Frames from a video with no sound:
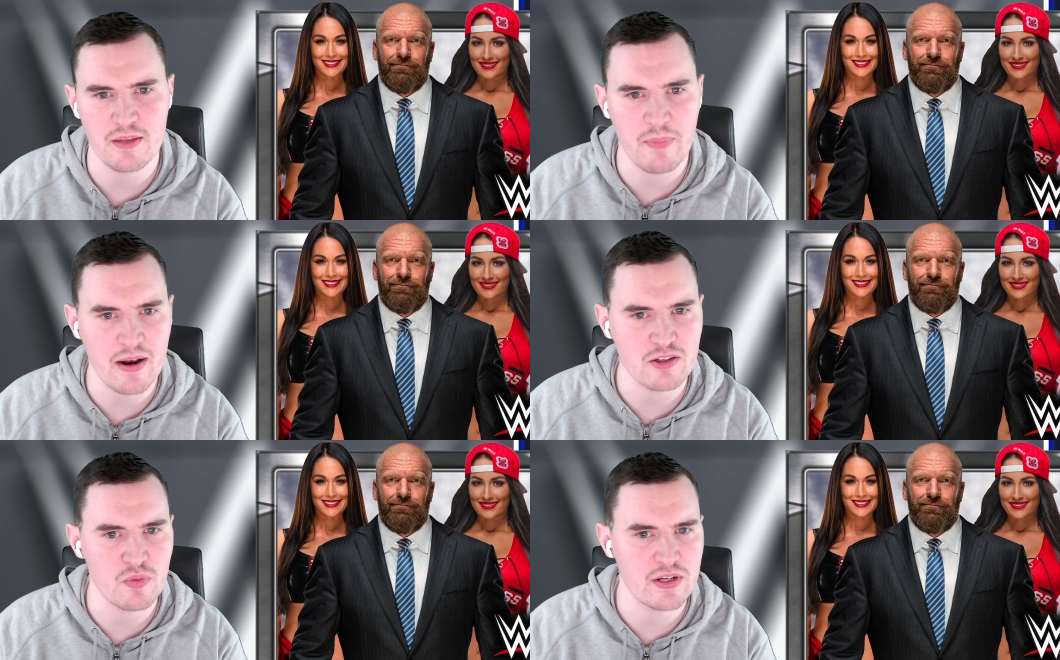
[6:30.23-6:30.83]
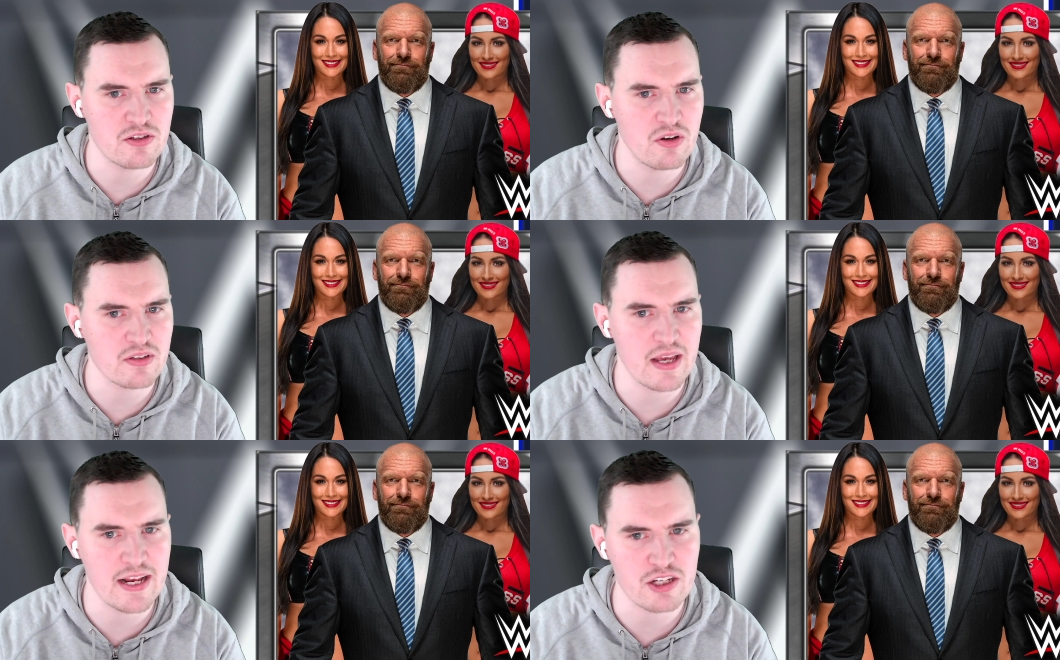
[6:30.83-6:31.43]
Speaker 1: the Bella twins took
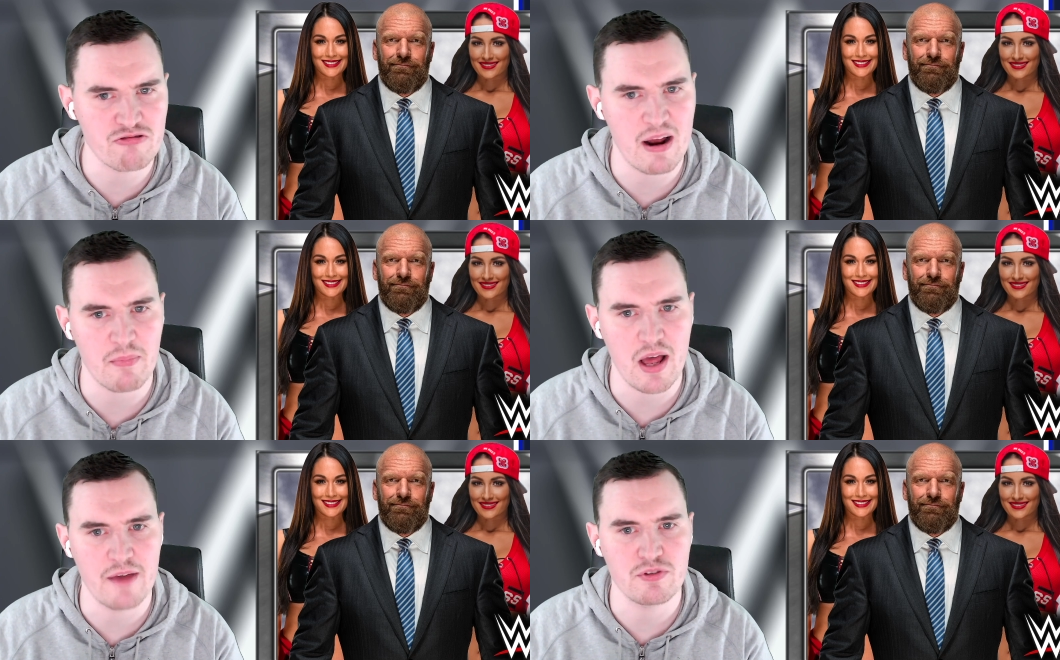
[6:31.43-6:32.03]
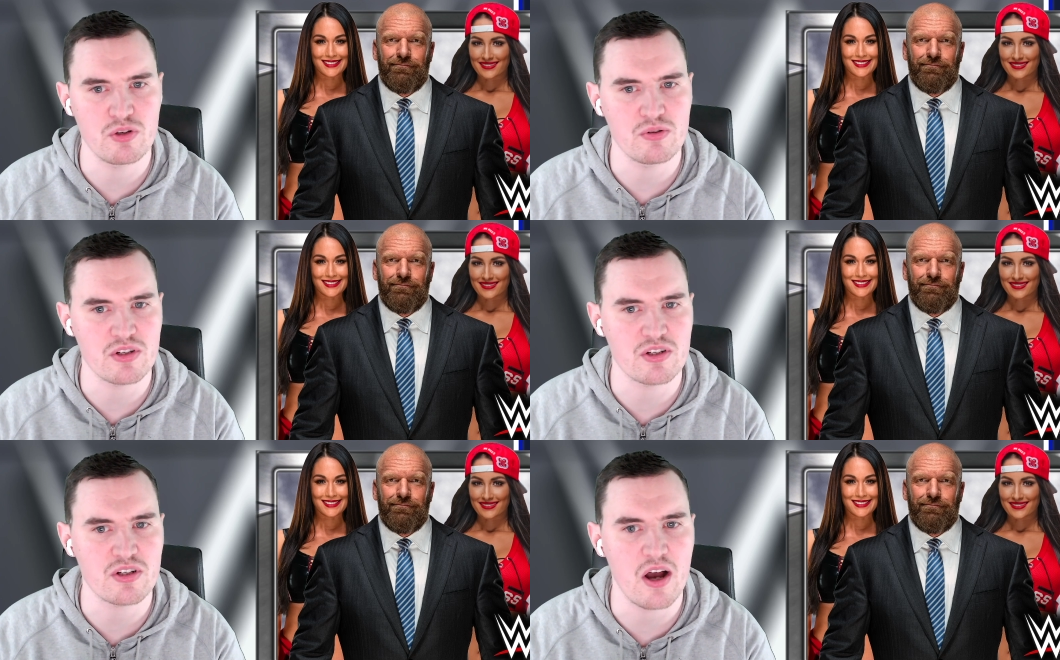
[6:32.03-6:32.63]
to Instagram Live to
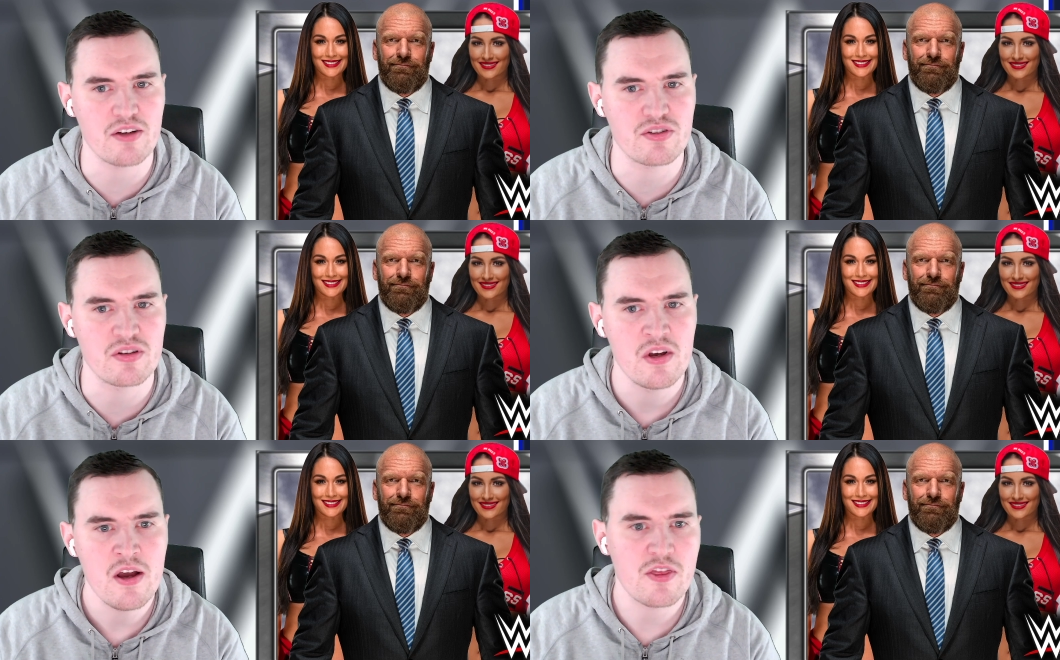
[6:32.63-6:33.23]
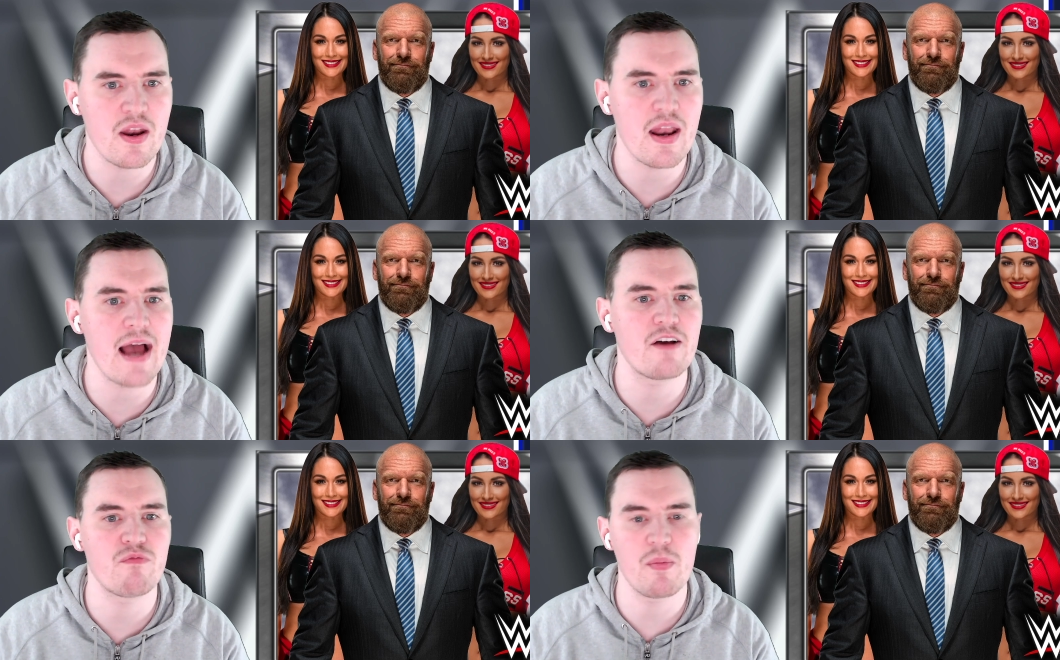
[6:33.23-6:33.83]
discuss the
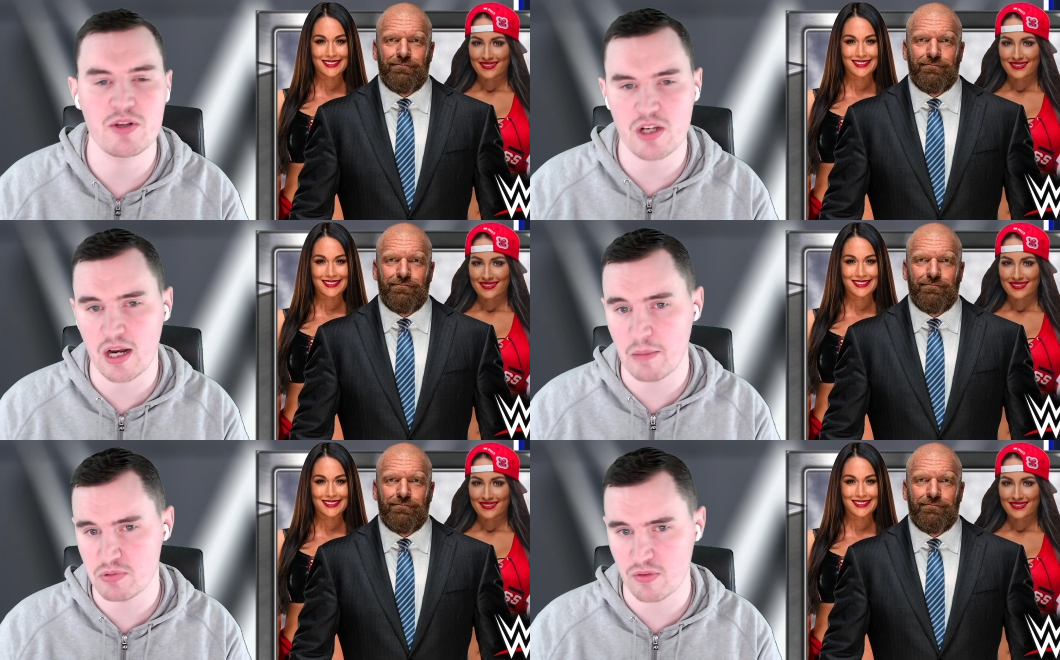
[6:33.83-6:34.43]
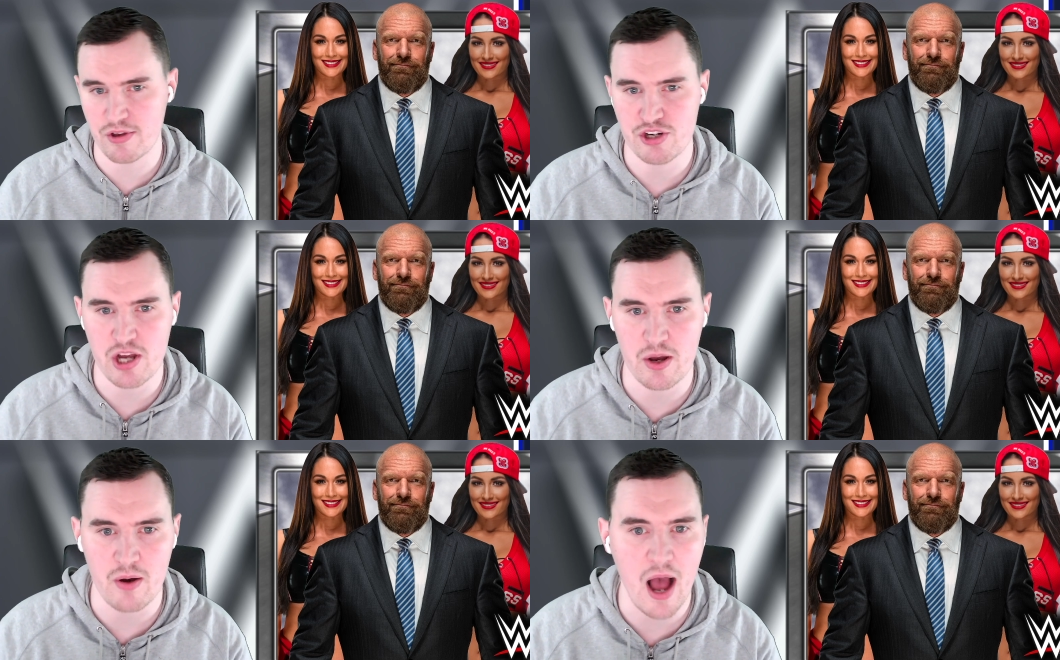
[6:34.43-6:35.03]
lack of women's clips on the show.